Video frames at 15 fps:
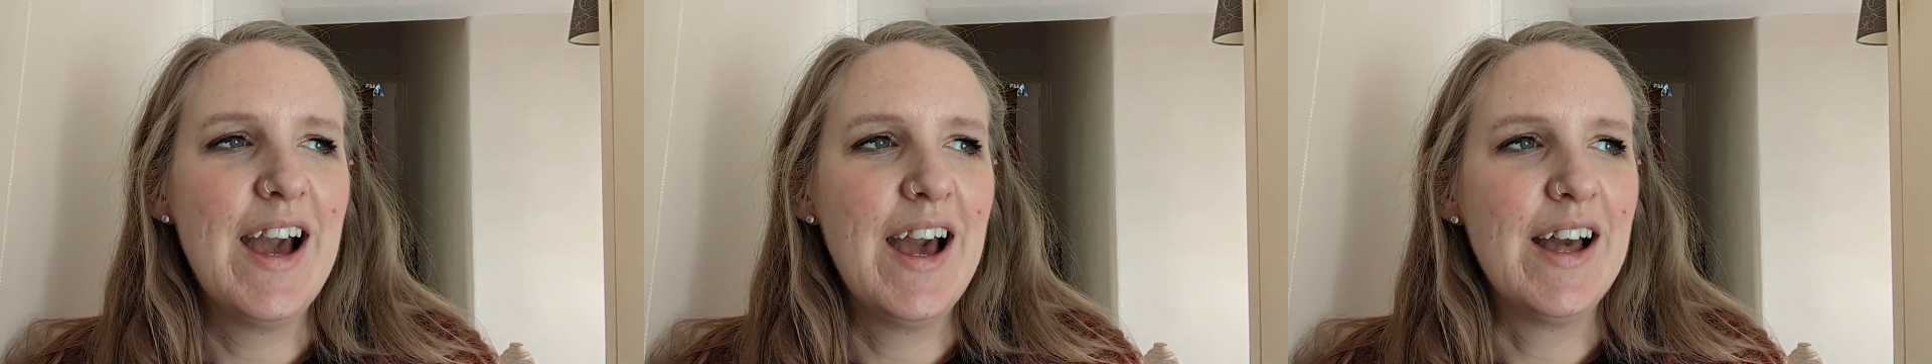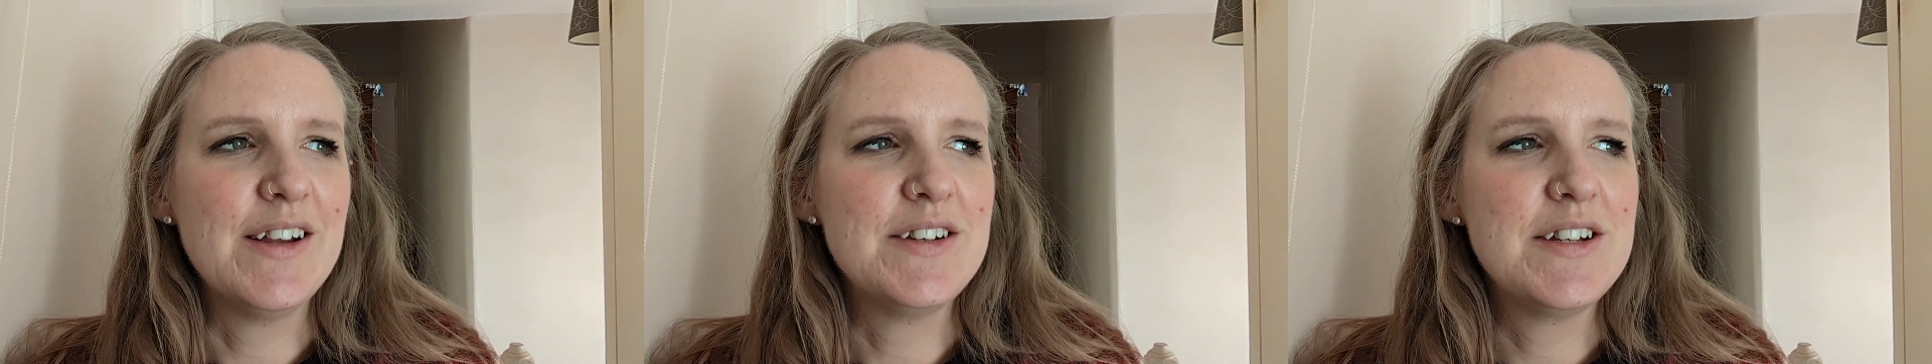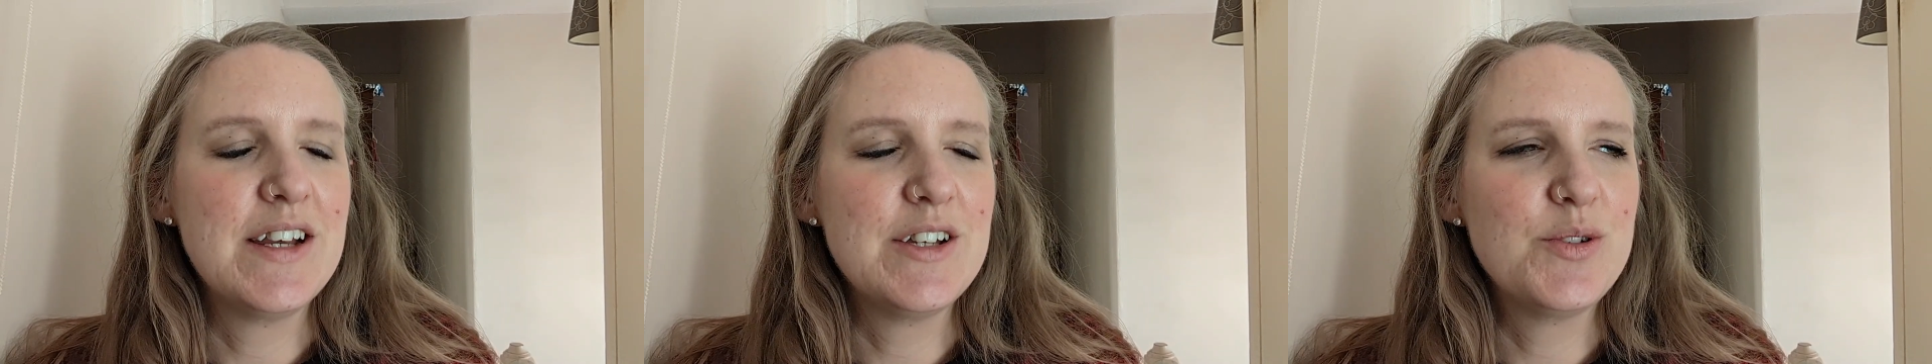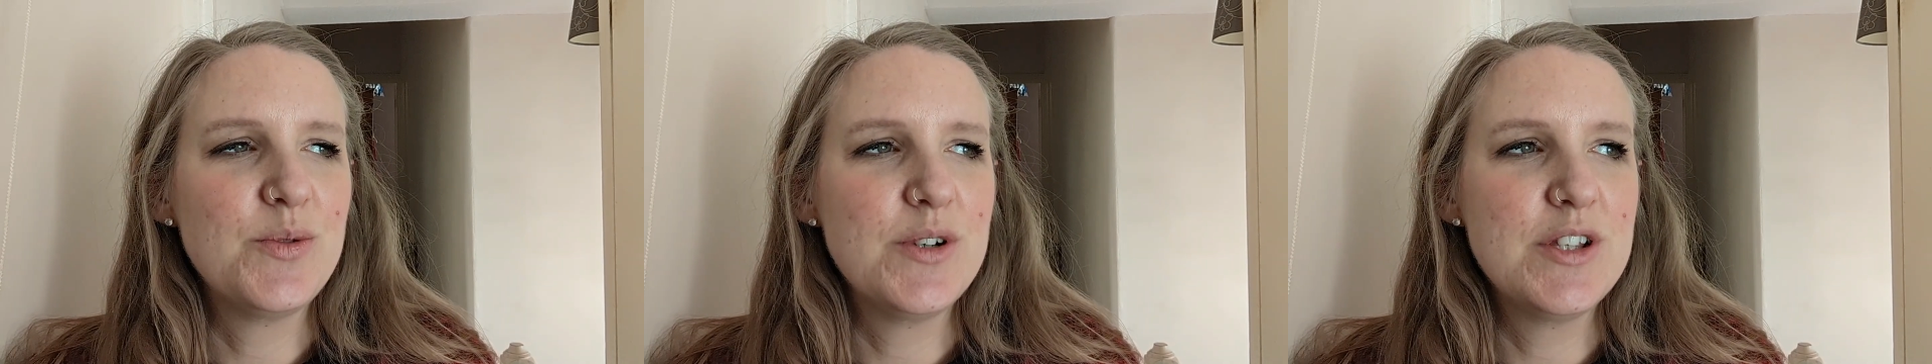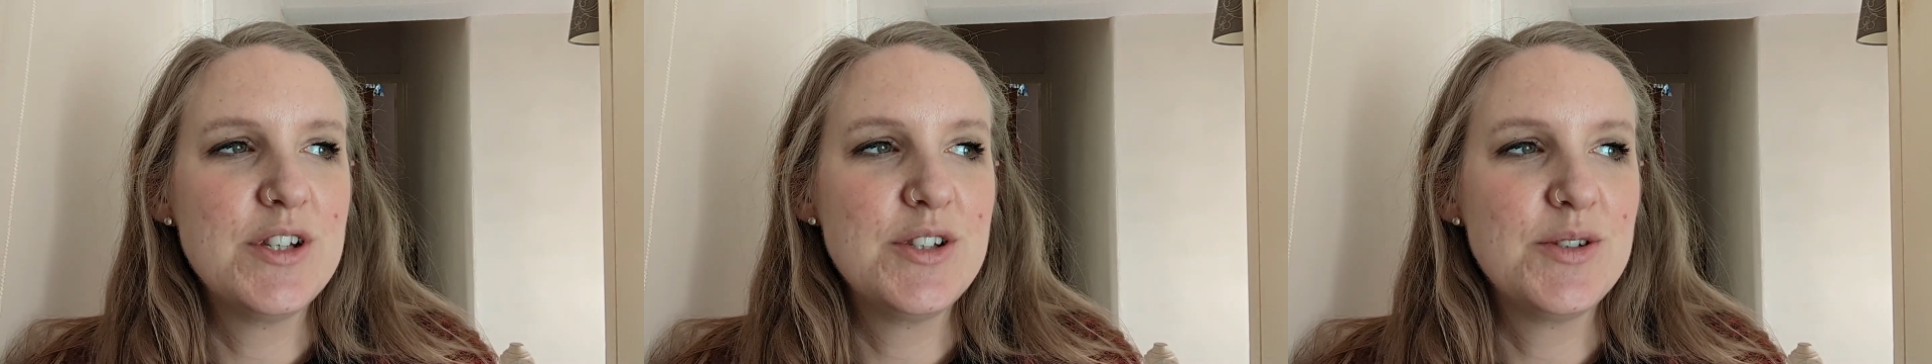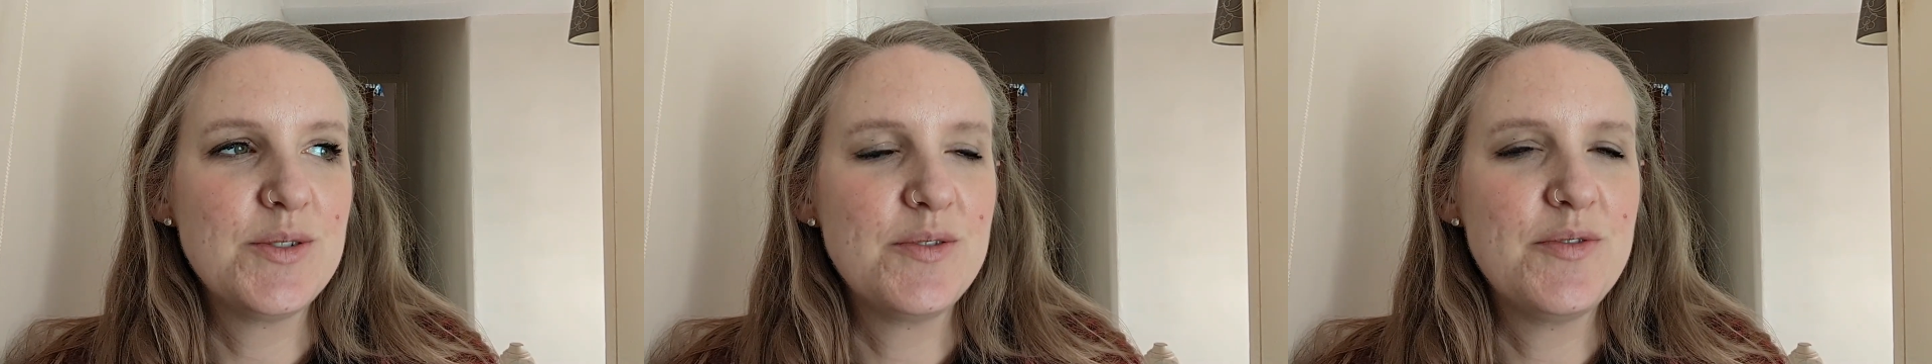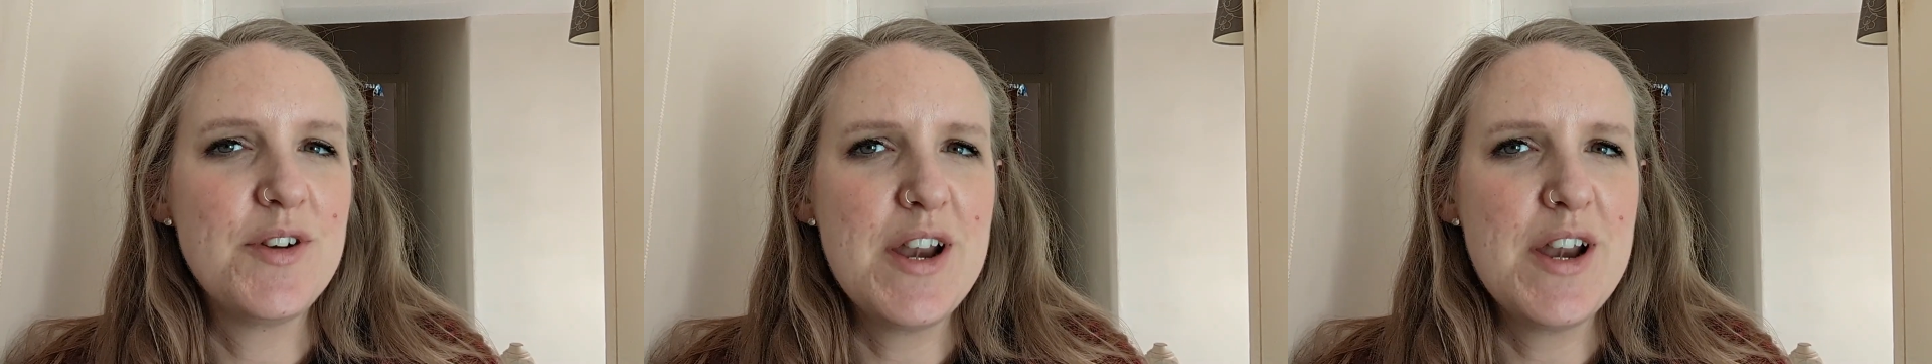and it's one of these sort of